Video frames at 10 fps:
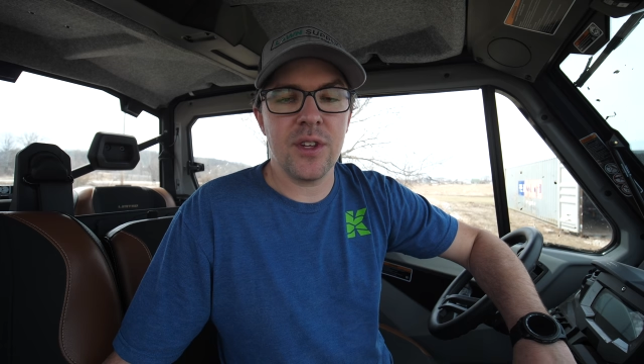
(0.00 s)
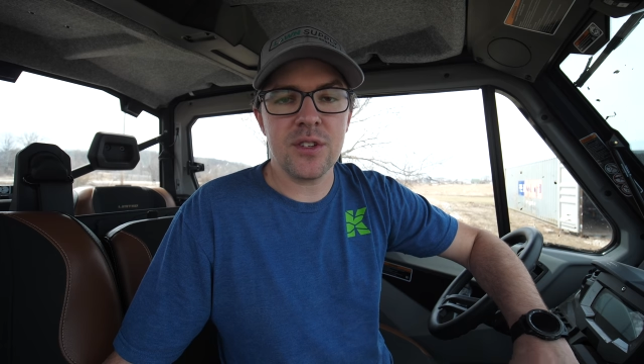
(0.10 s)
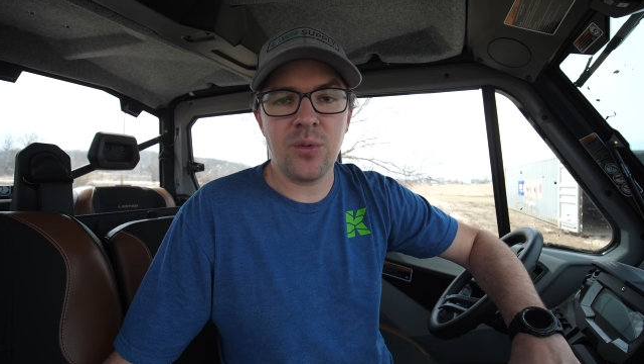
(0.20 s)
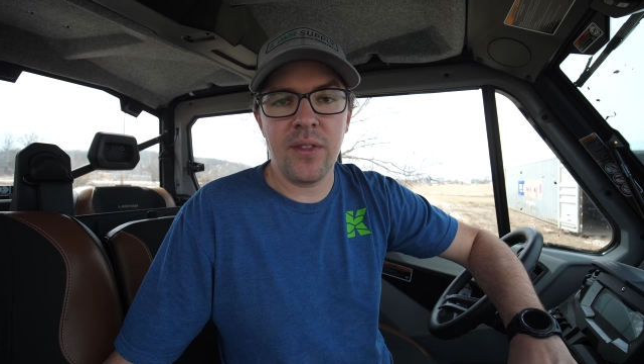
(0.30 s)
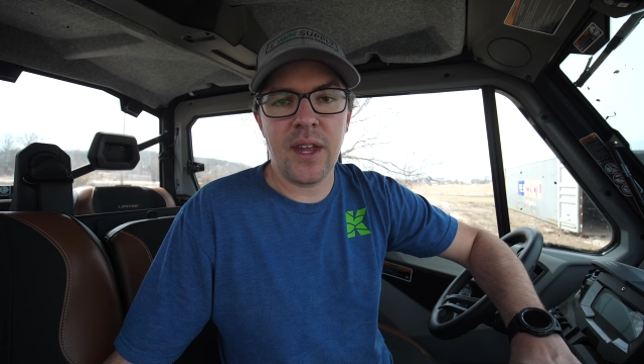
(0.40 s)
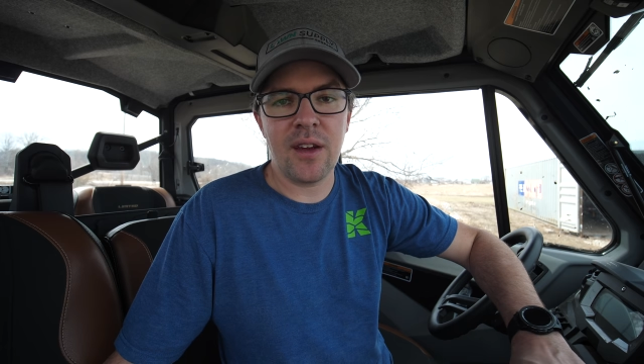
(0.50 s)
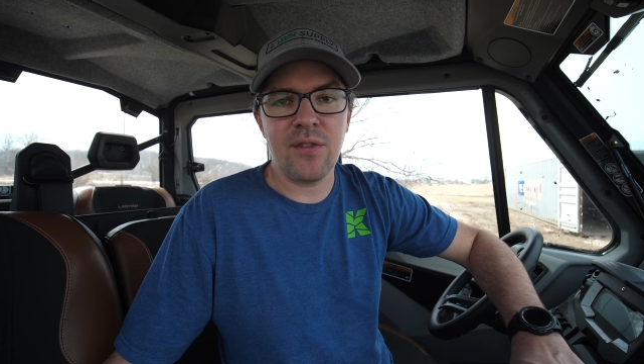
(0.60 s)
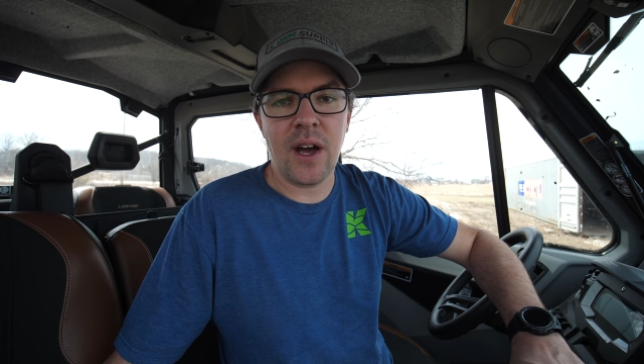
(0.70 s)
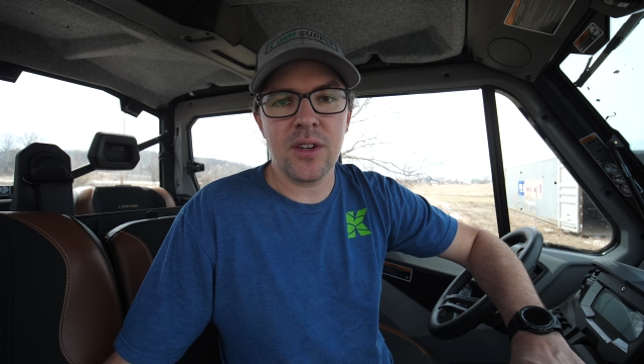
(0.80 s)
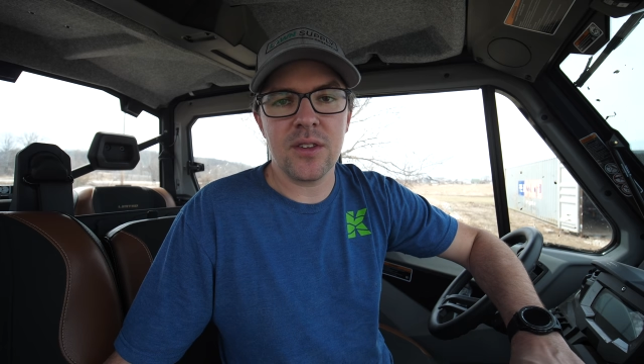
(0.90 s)
this one that I
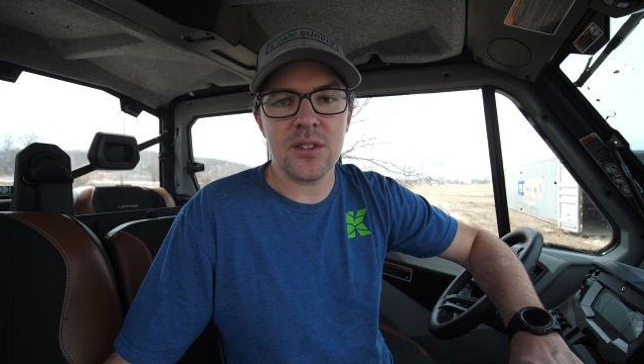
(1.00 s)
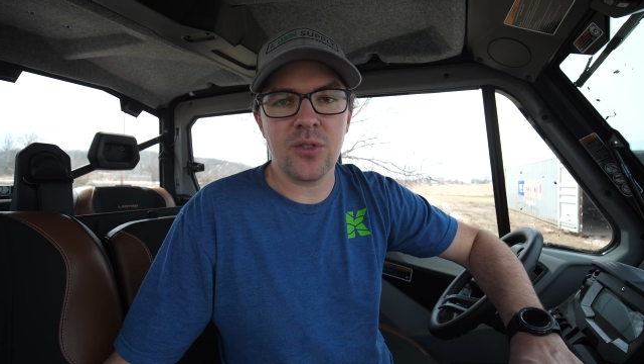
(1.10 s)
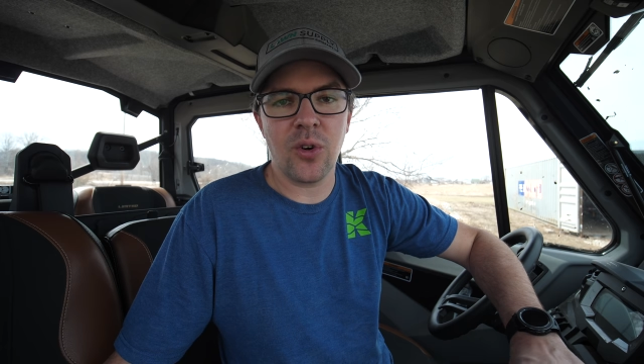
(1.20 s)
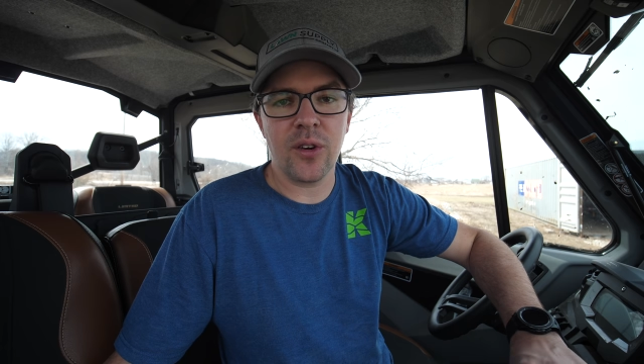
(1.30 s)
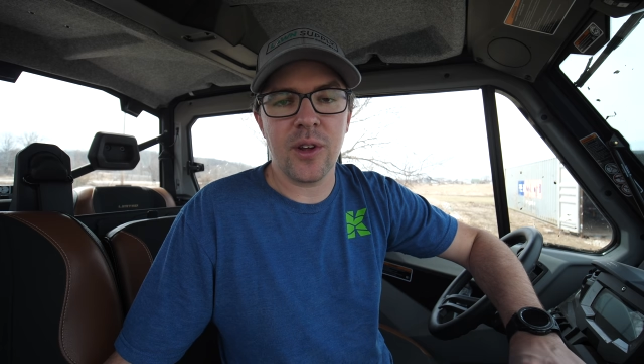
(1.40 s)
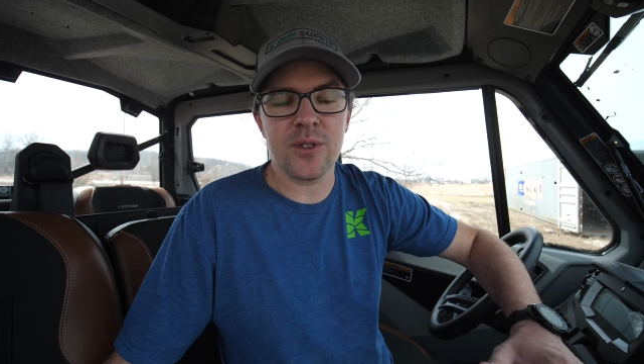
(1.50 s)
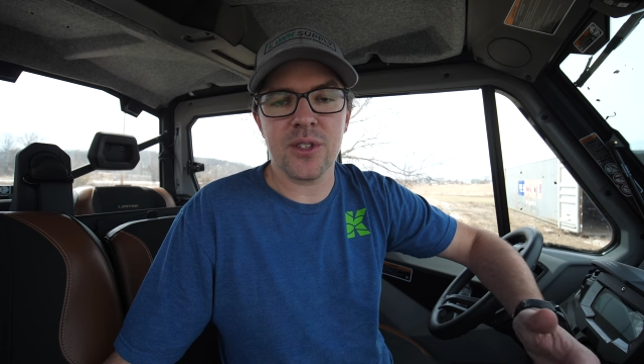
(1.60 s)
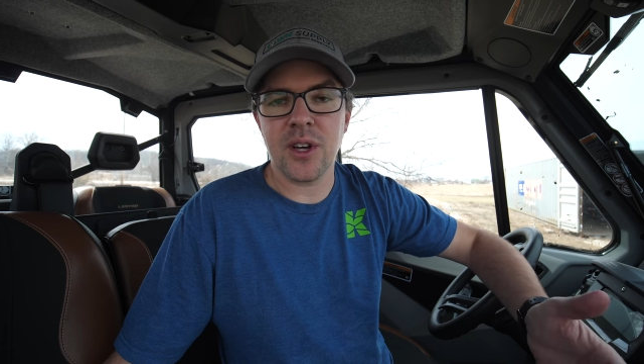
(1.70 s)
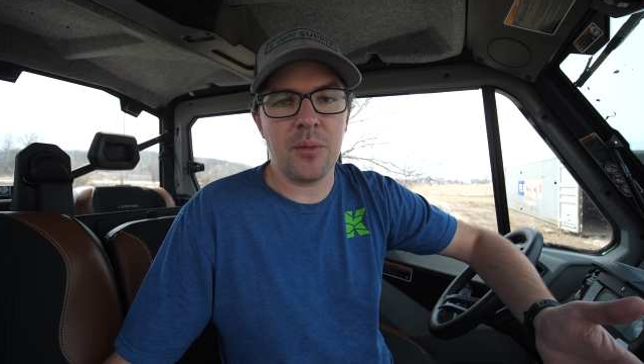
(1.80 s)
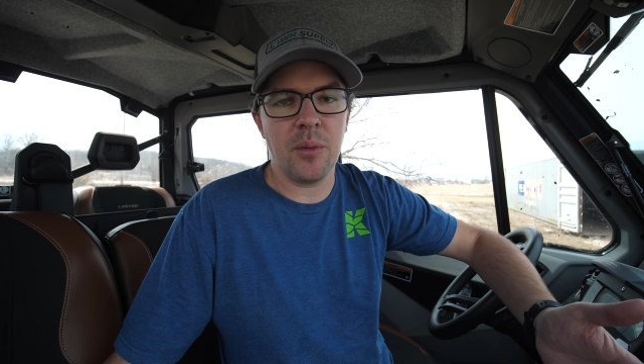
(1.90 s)
found in the store, there was
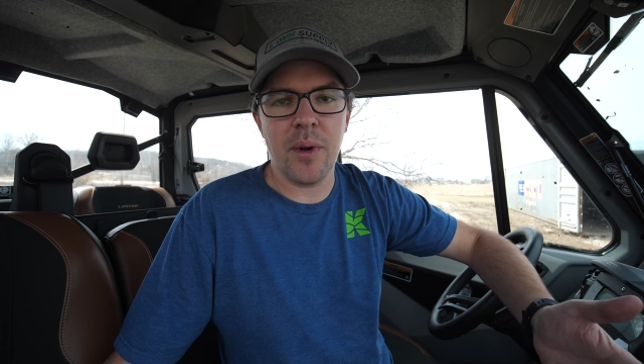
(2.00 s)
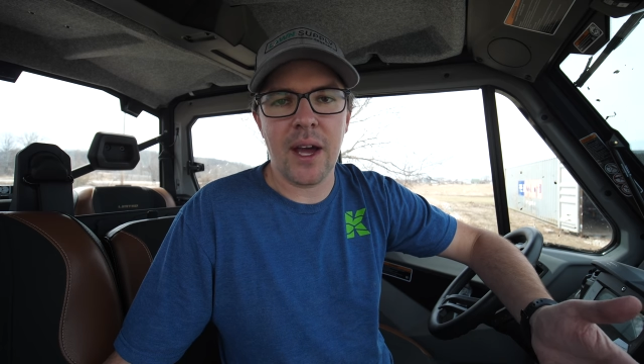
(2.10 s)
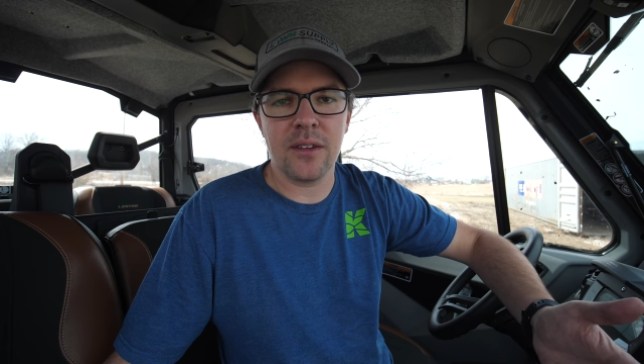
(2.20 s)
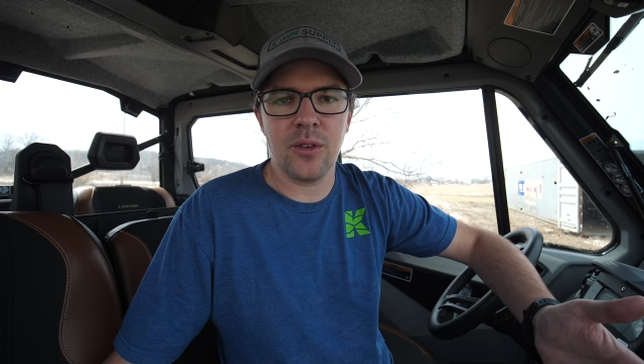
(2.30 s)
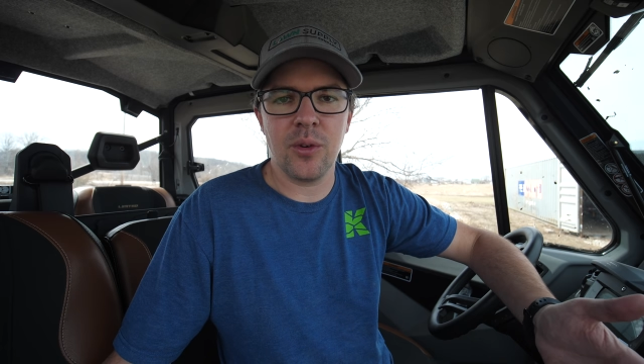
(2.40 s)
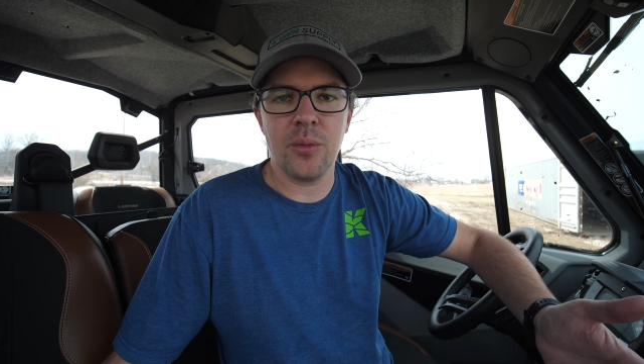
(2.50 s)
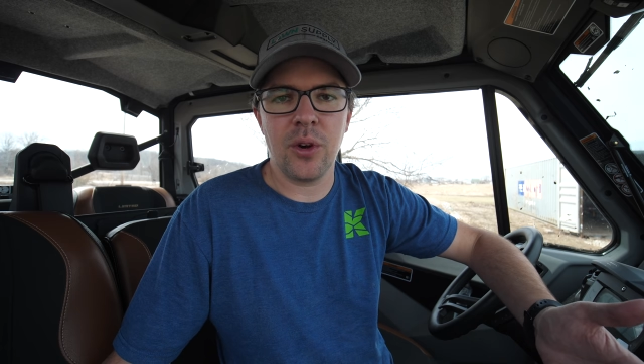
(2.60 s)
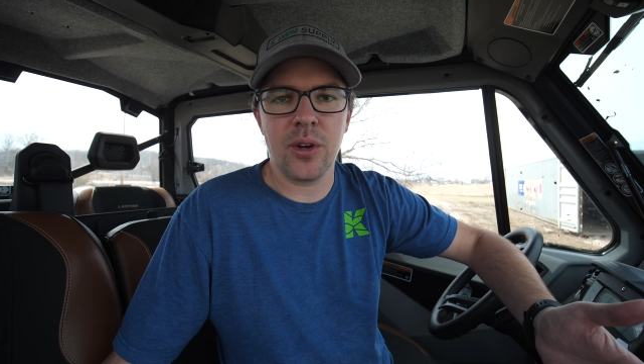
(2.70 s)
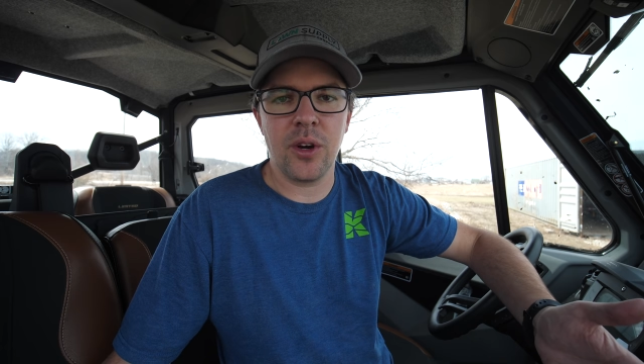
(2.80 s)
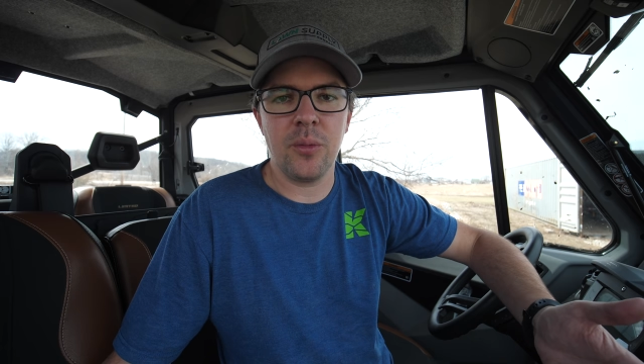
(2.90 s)
a couple bags that were
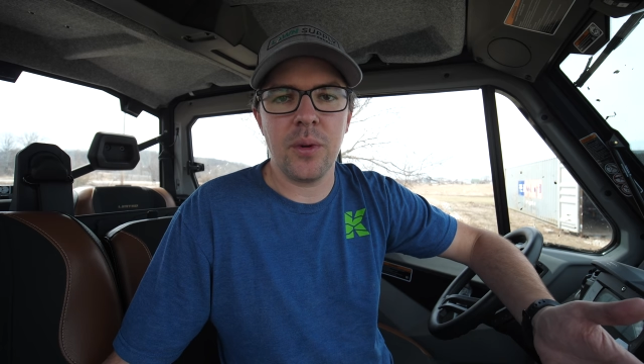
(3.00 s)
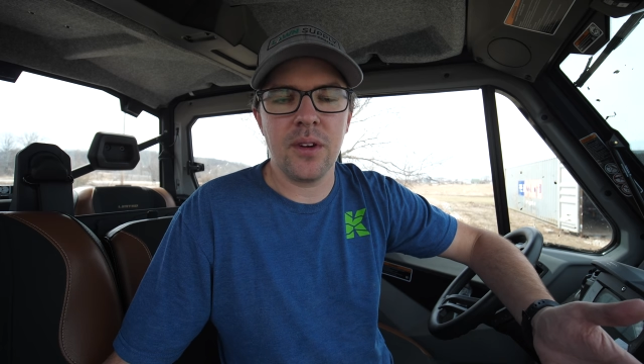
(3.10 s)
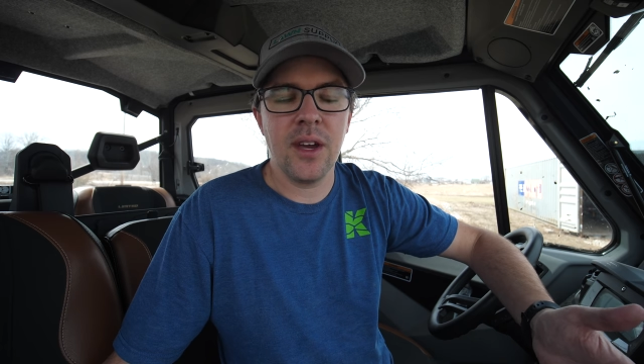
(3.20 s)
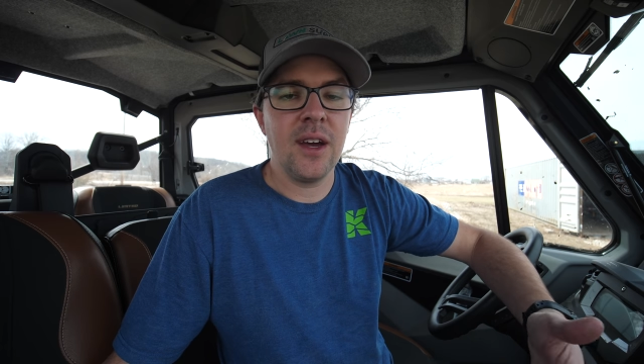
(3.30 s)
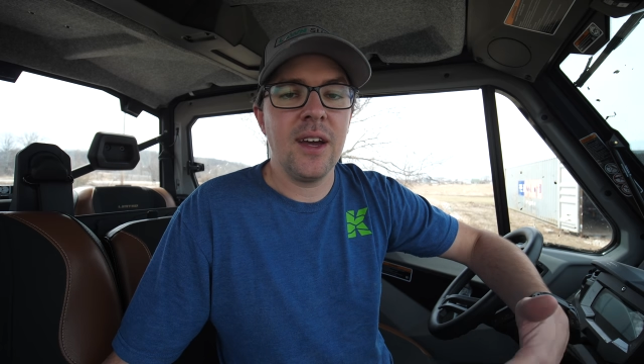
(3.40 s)
broken open,